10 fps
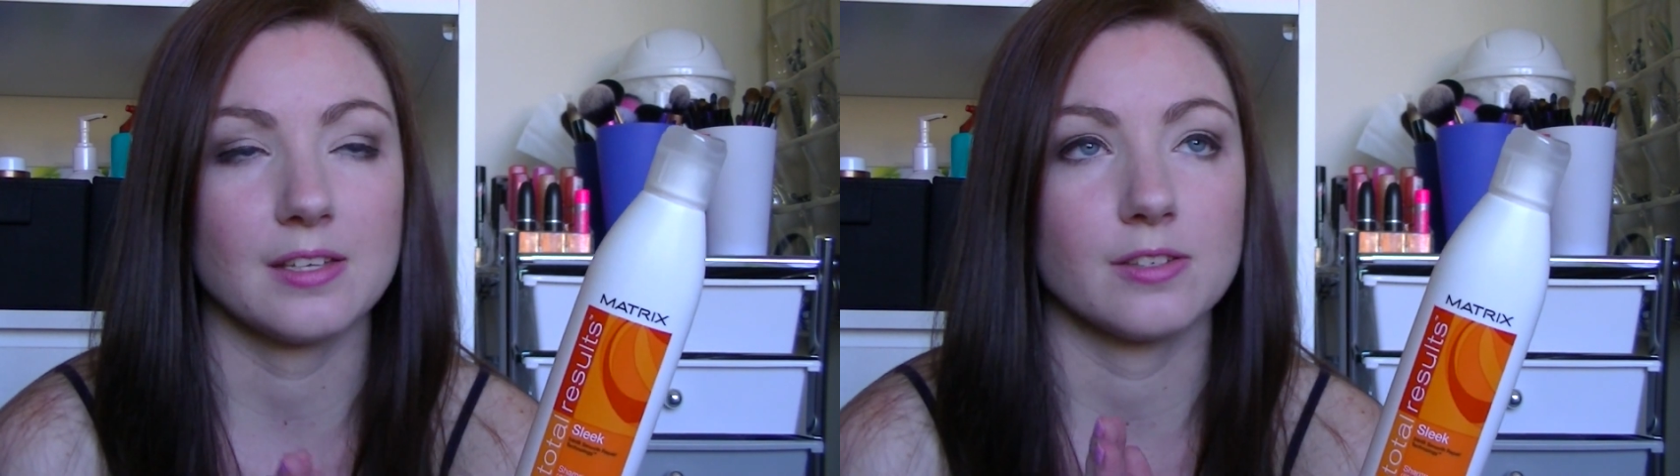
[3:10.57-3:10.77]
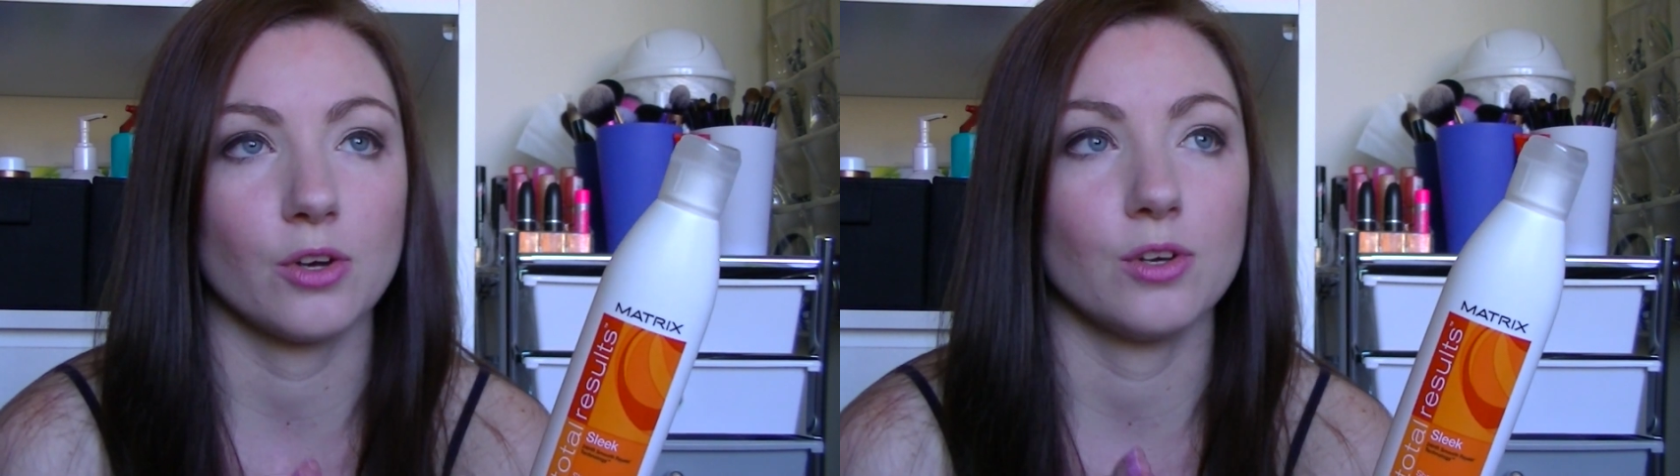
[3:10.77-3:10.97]

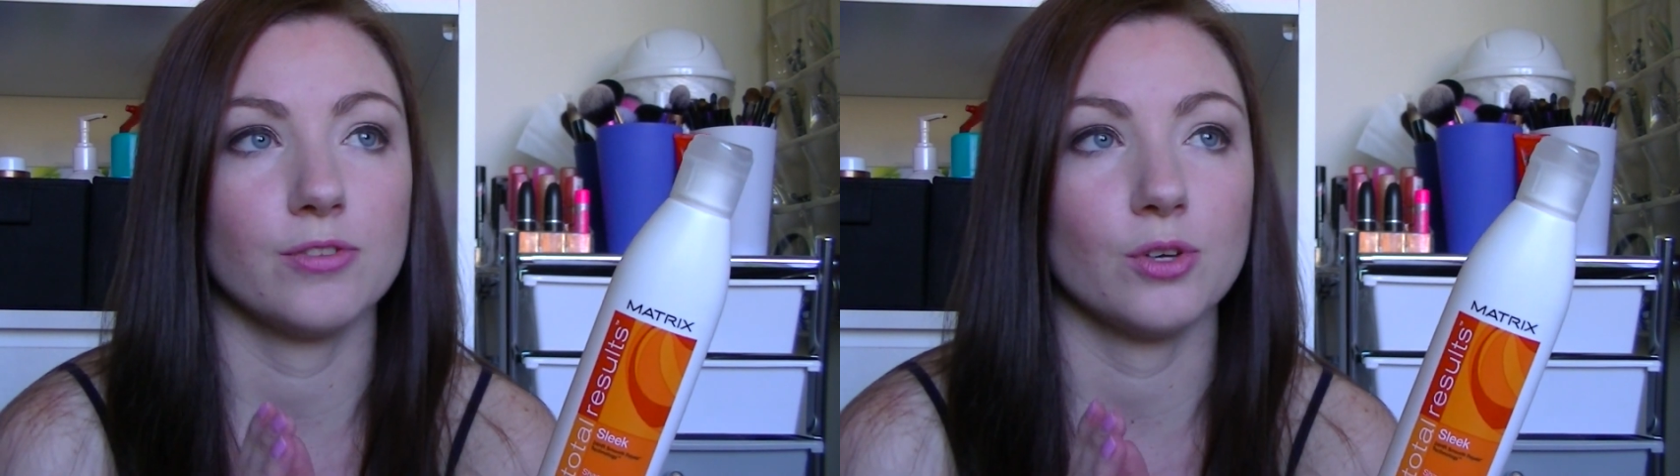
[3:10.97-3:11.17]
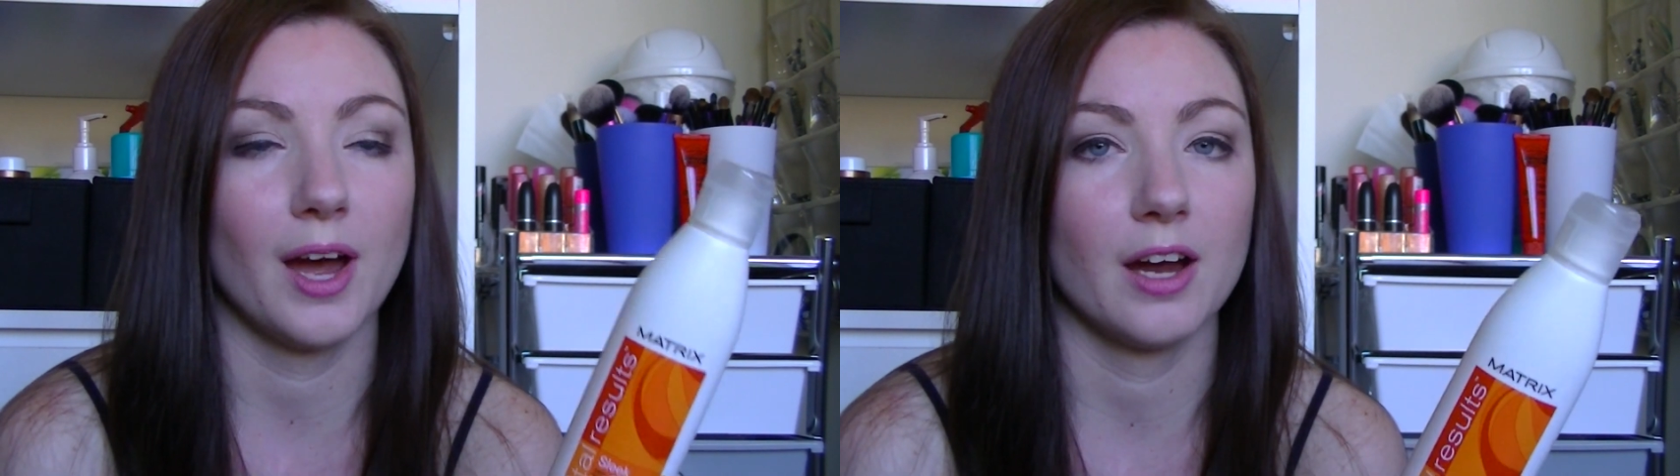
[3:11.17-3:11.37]
so
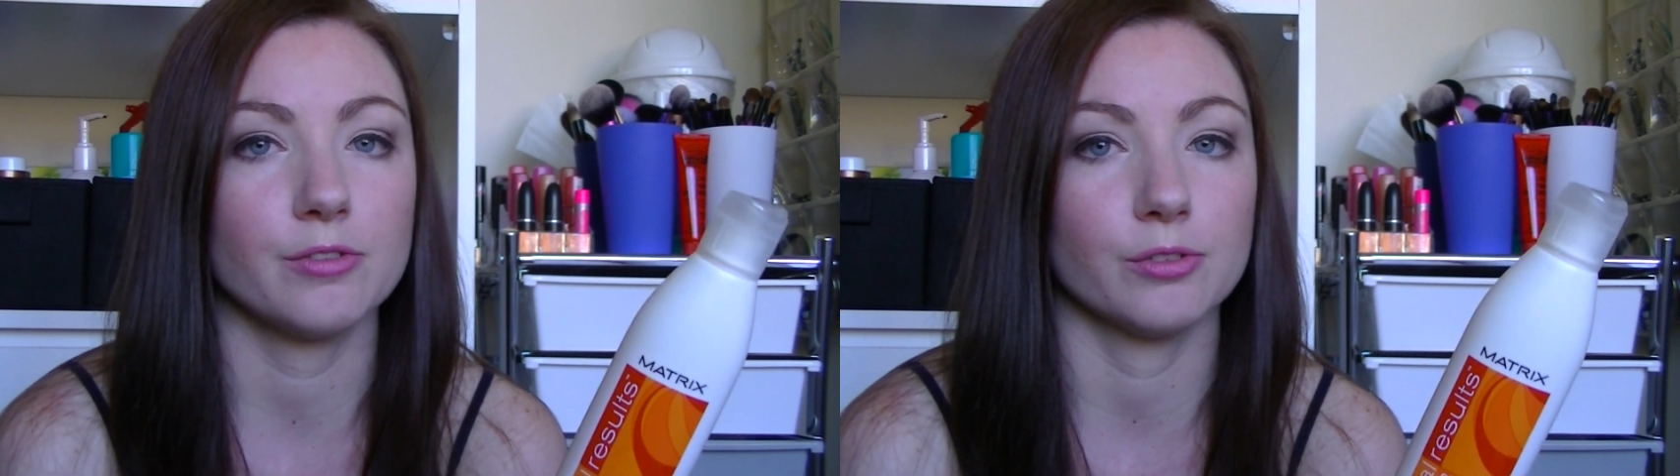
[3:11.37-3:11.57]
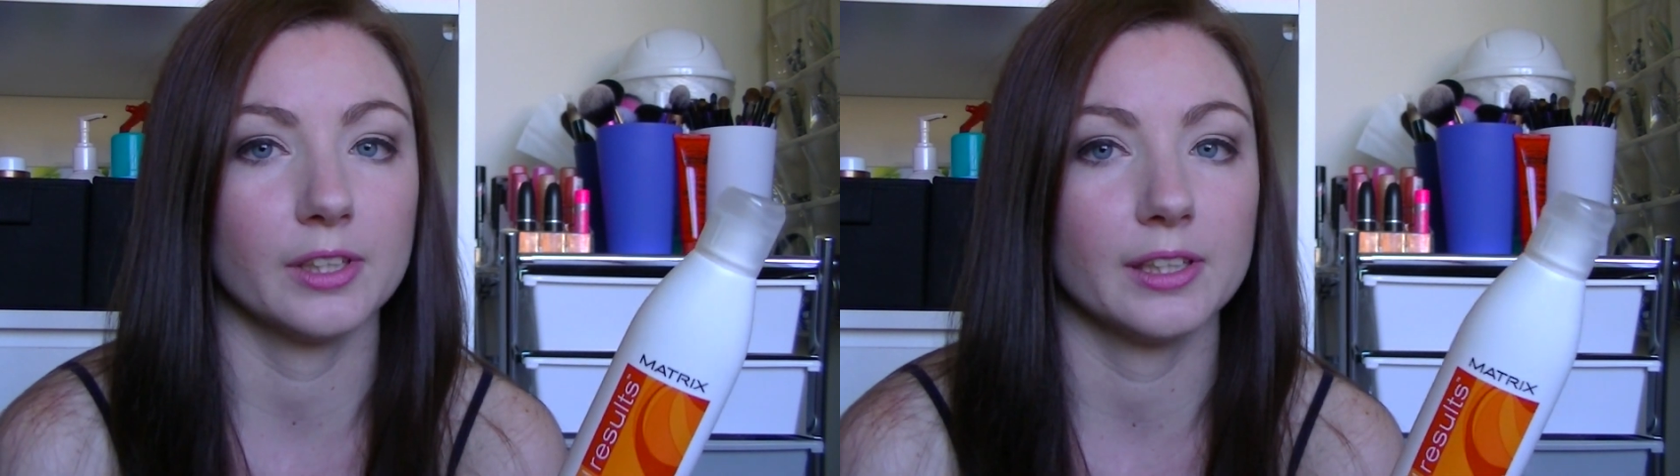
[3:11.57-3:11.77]
if you
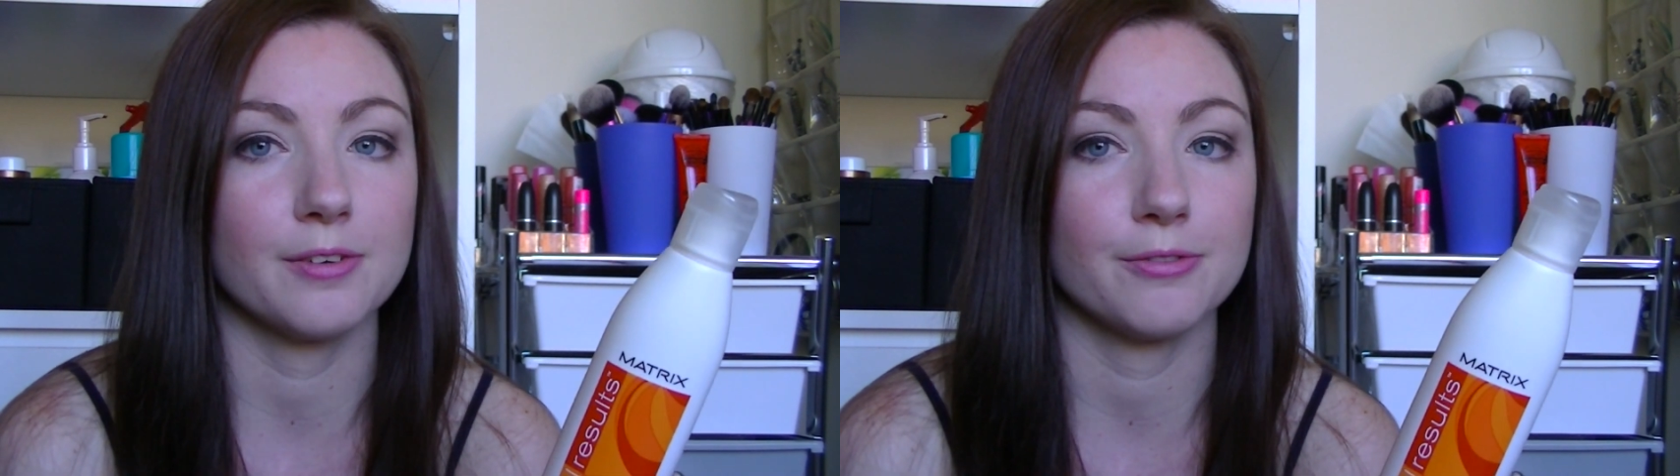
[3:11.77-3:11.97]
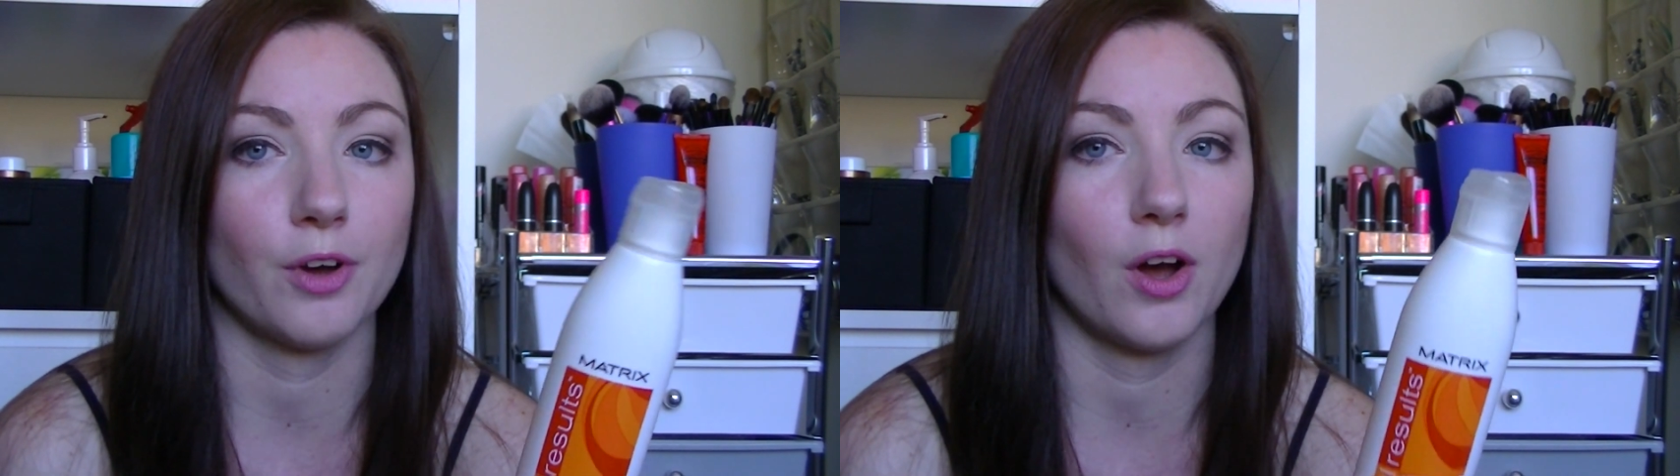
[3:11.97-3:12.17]
have really
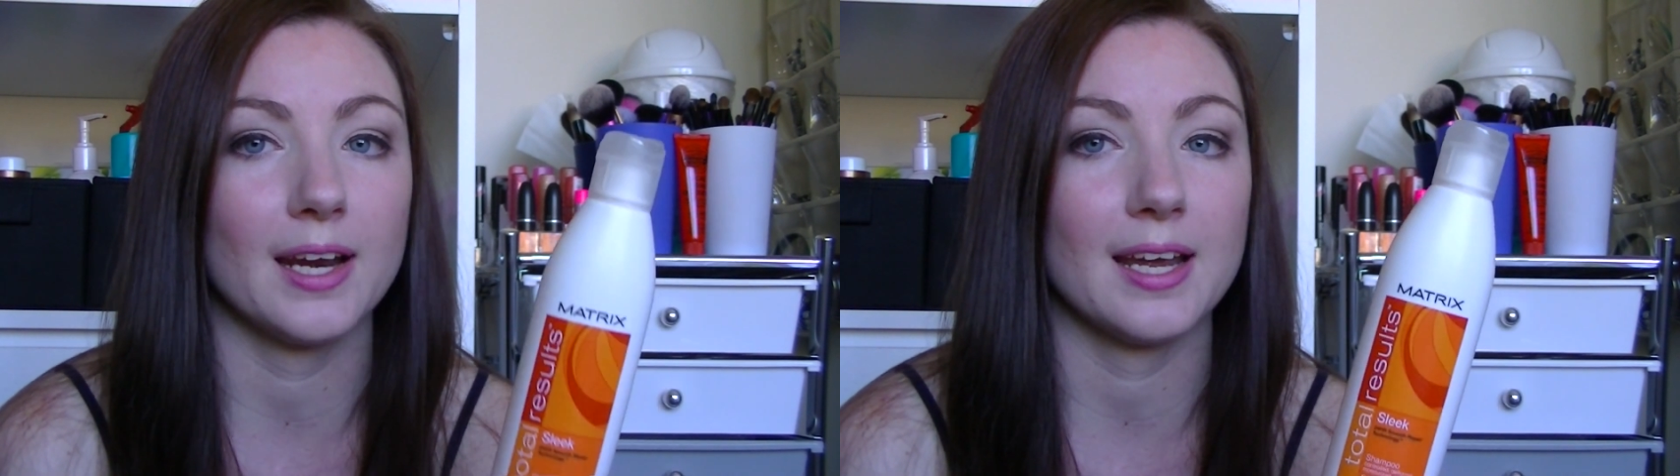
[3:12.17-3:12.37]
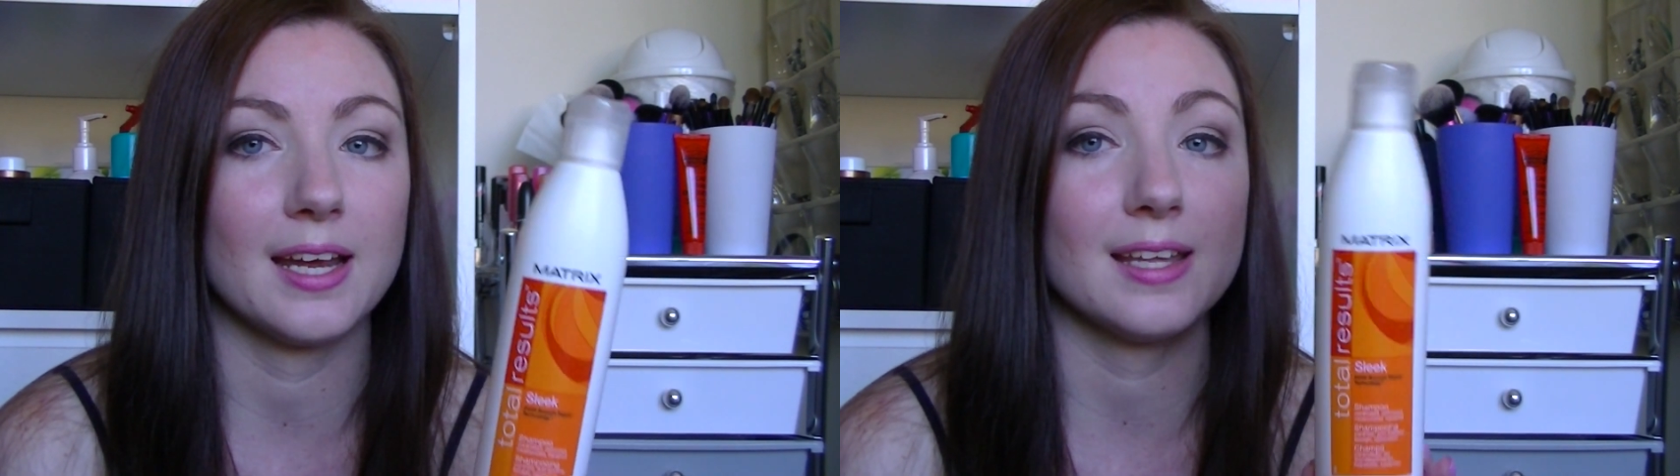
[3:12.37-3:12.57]

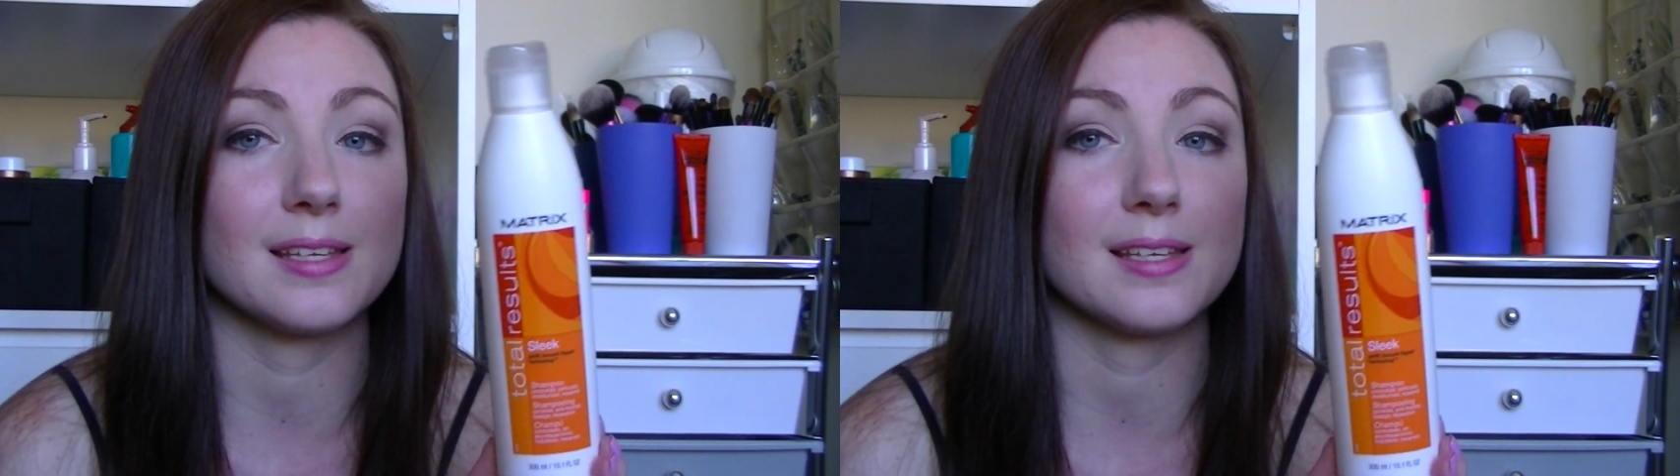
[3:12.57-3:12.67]
fine hair,